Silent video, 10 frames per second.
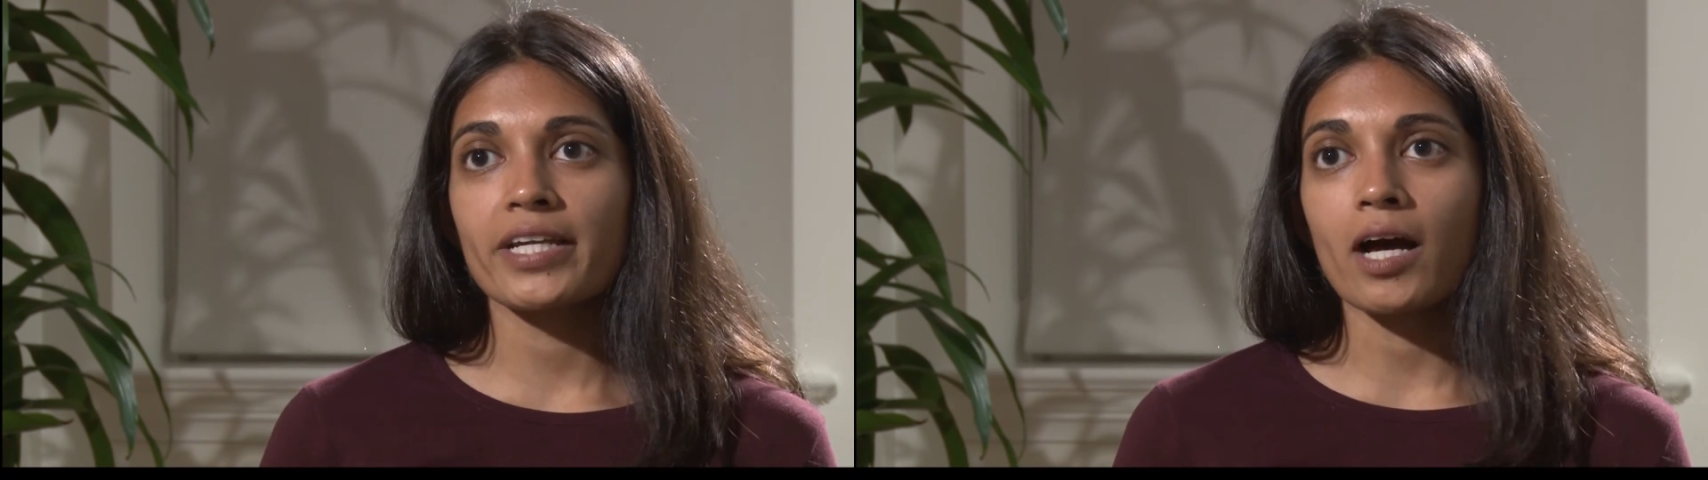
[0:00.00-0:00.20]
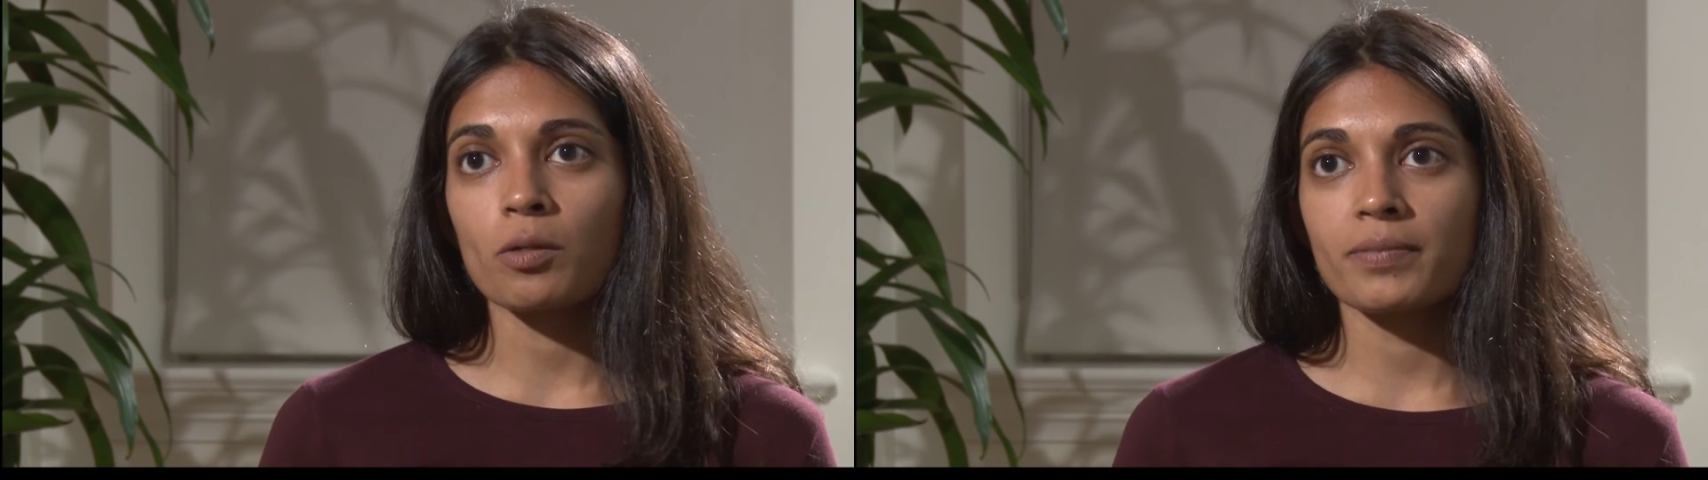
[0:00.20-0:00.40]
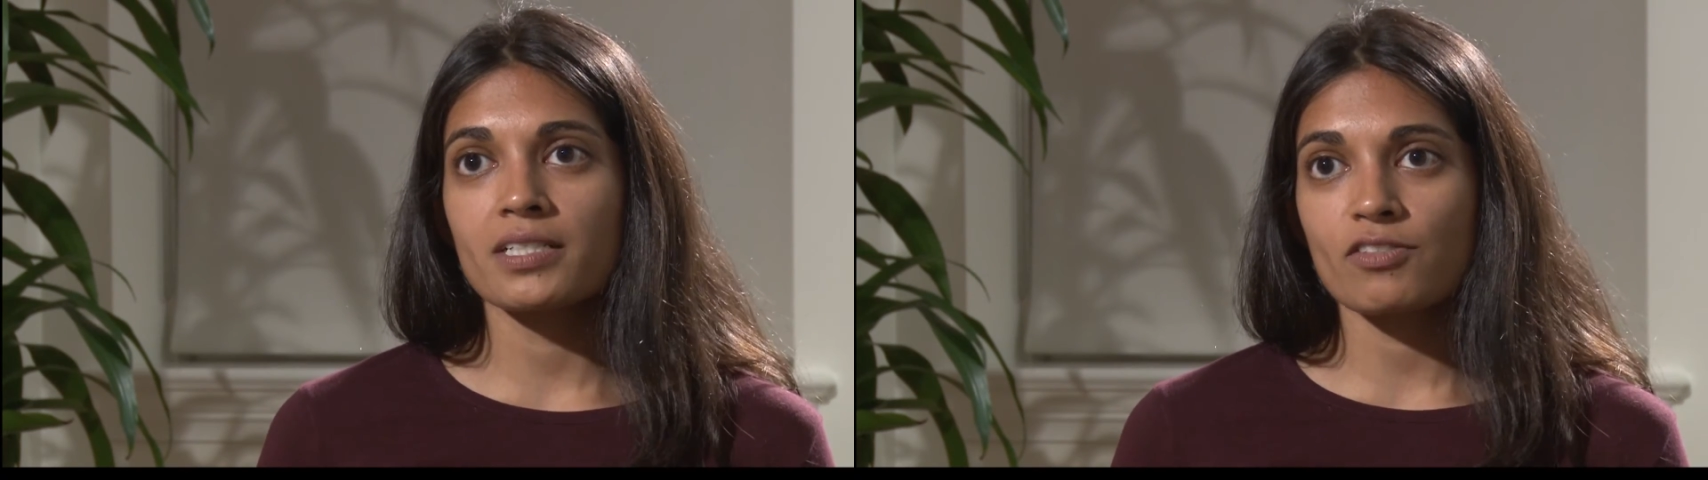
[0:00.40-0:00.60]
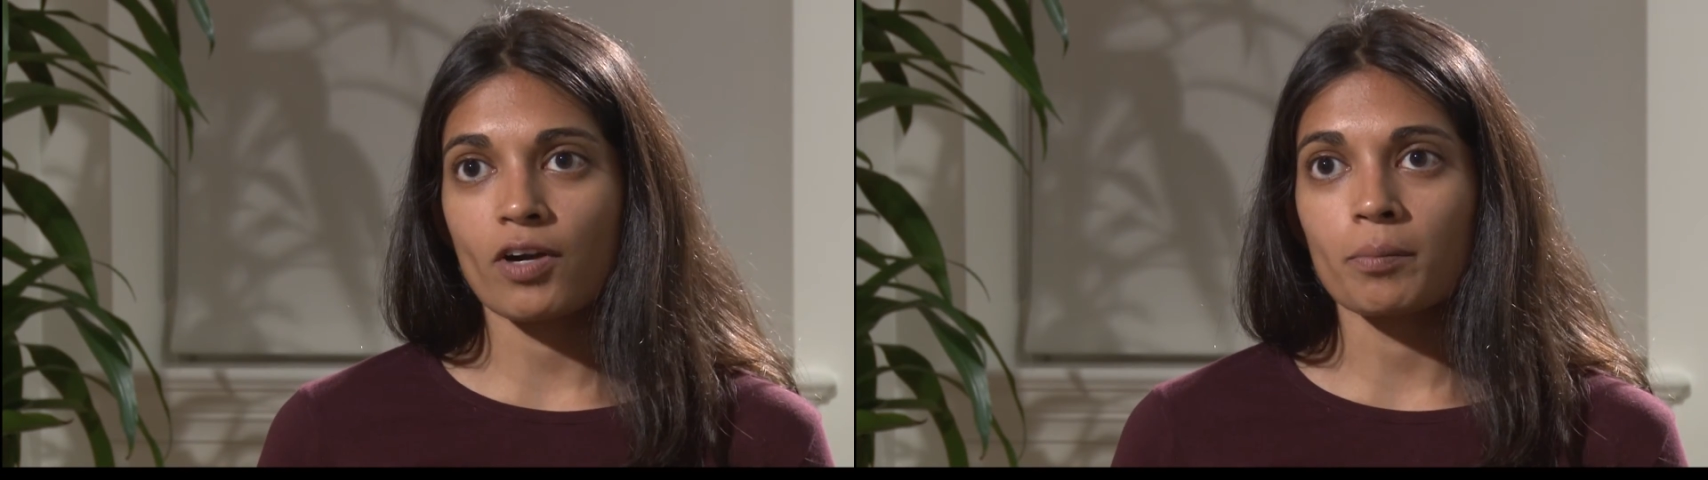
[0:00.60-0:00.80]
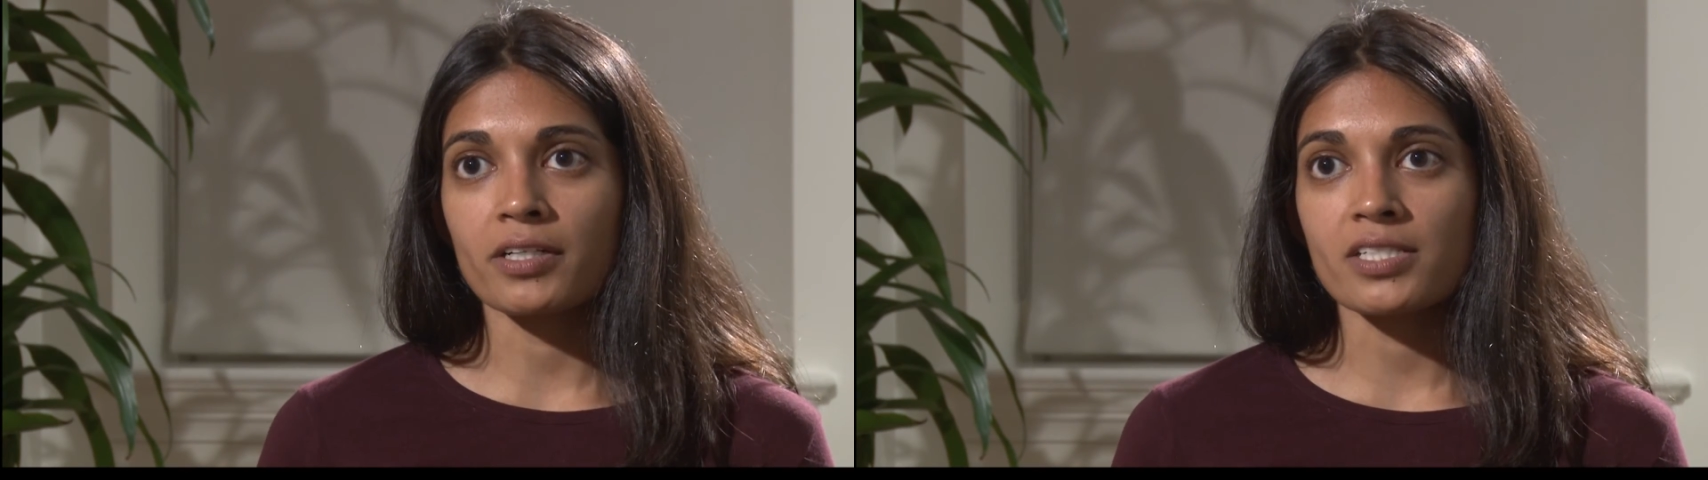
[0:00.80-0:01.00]
help these
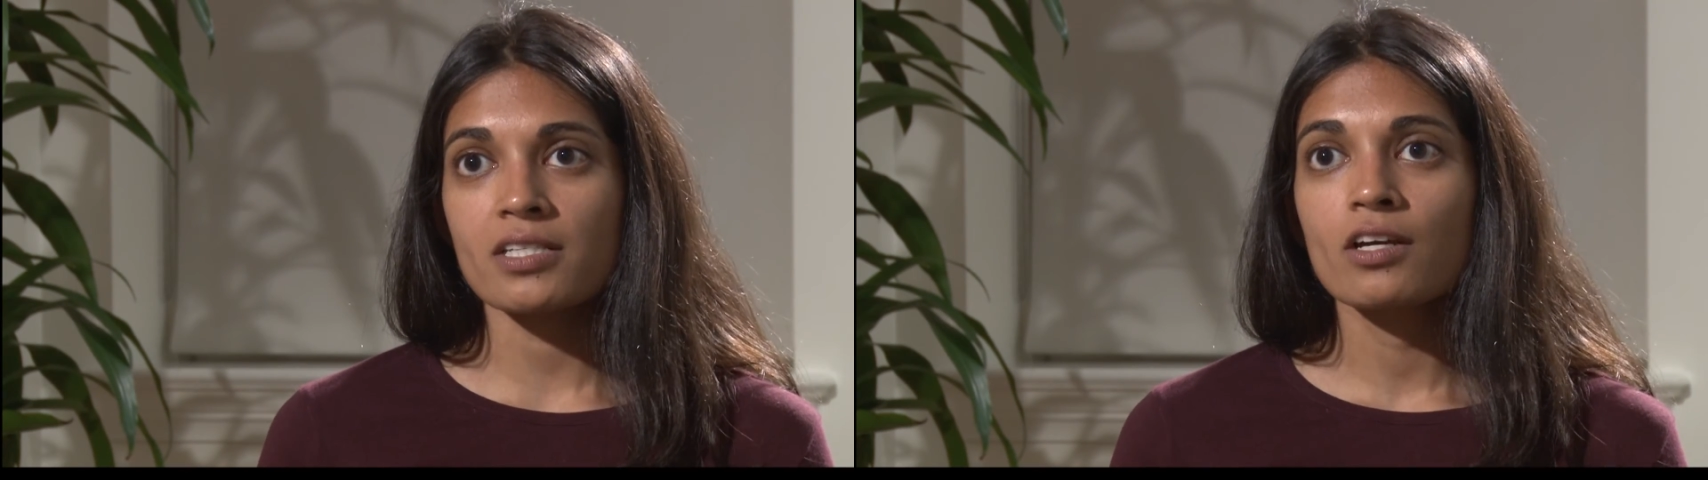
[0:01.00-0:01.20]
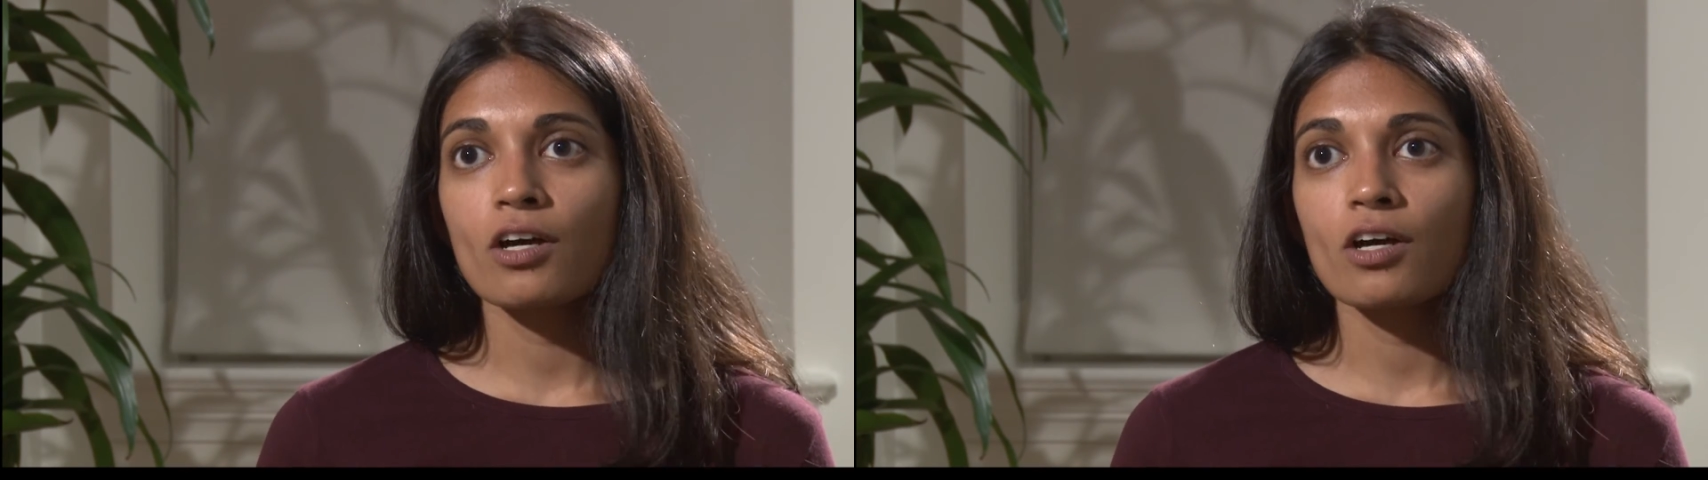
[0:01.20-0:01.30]
farmers